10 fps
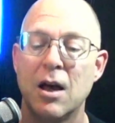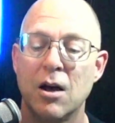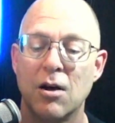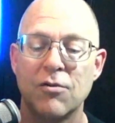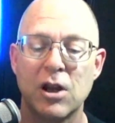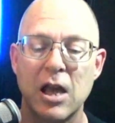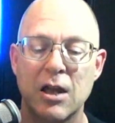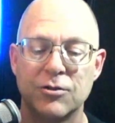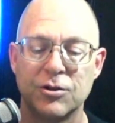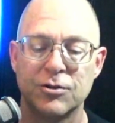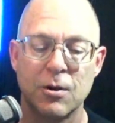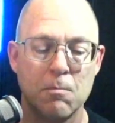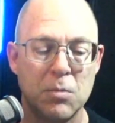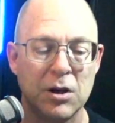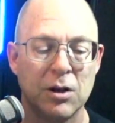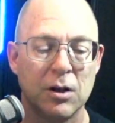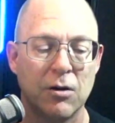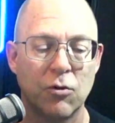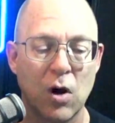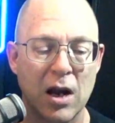of the Kansas Bill
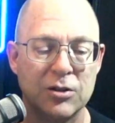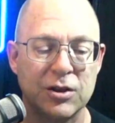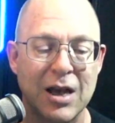of Rights